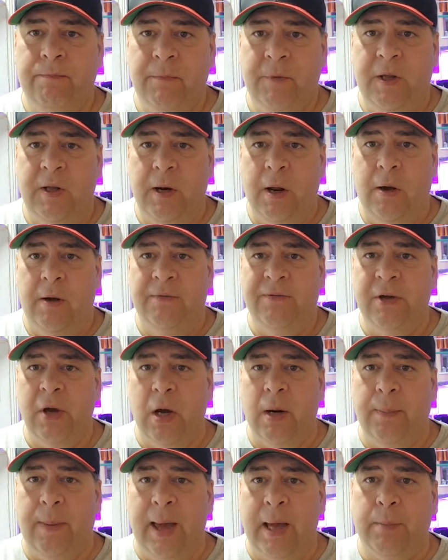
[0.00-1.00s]
You know, if you
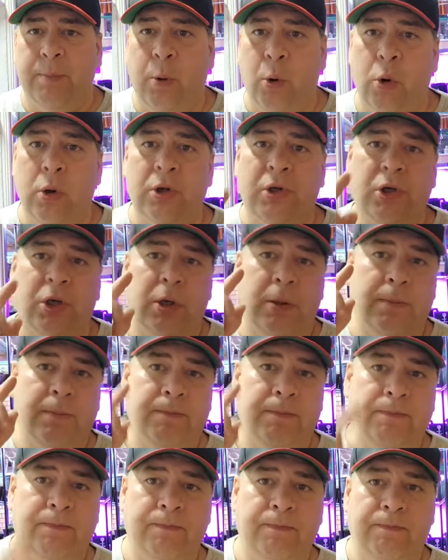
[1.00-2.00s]
got a back porch
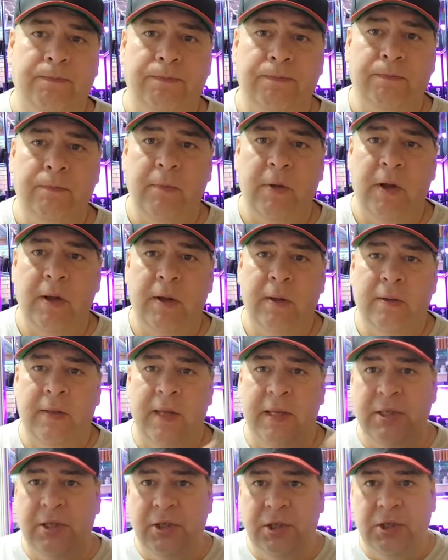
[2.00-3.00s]

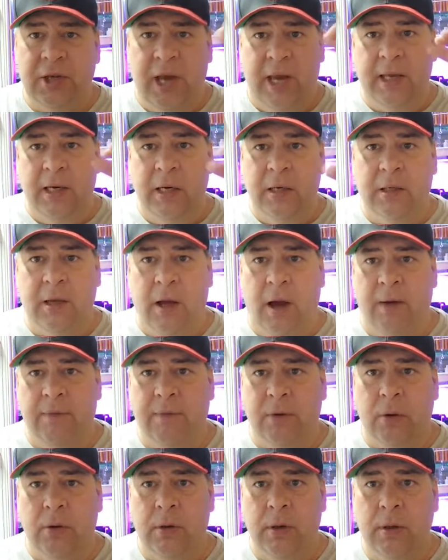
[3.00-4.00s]
that's shaded,
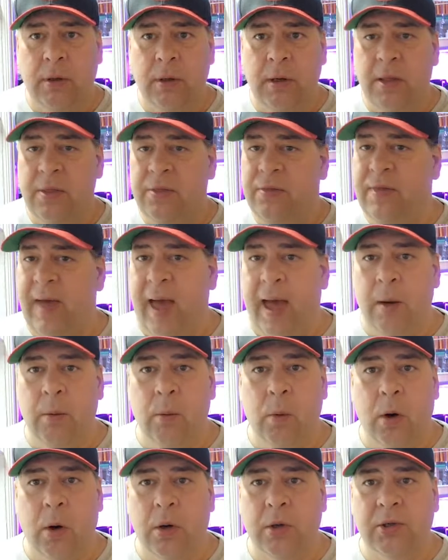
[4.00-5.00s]
covered,
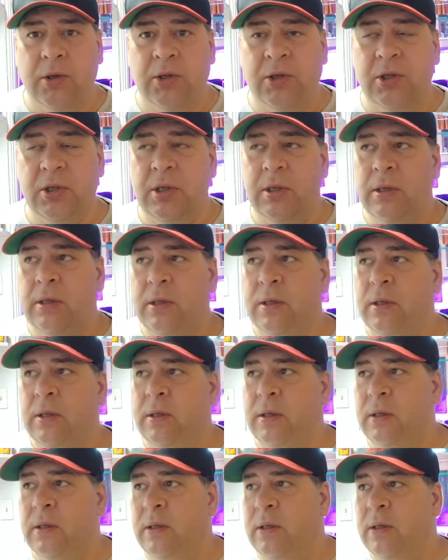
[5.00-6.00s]
that works.
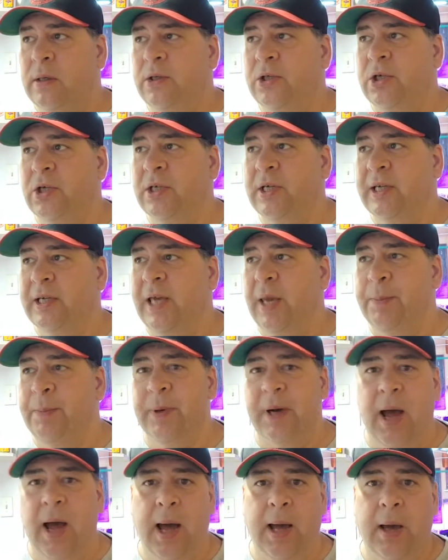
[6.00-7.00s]
Just keep
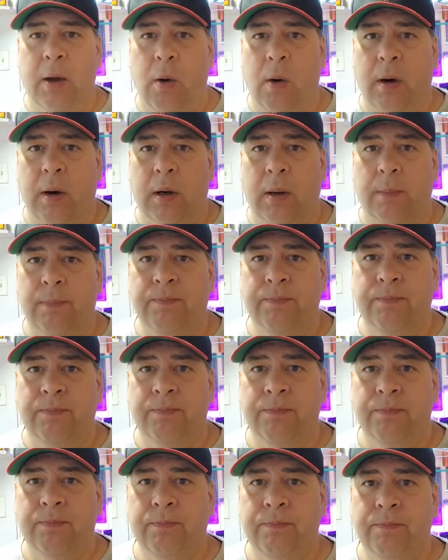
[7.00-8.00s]
an eye on them.
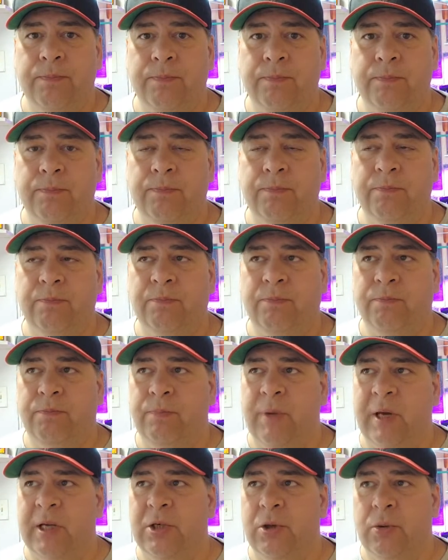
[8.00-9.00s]

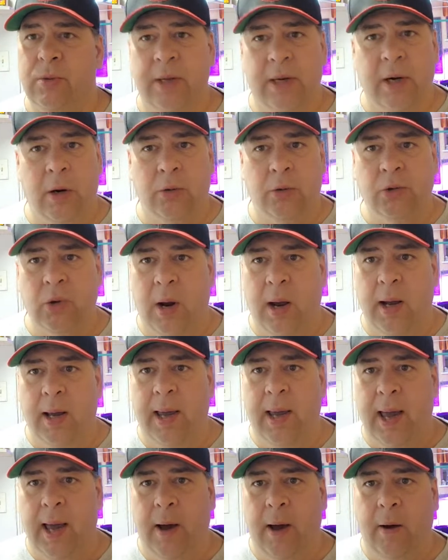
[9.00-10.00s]
Make sure they don't
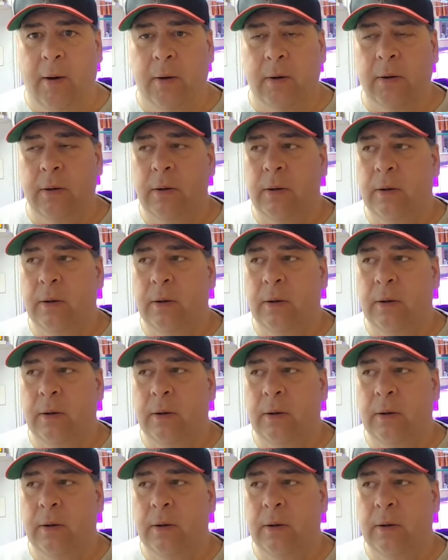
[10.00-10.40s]
dry out.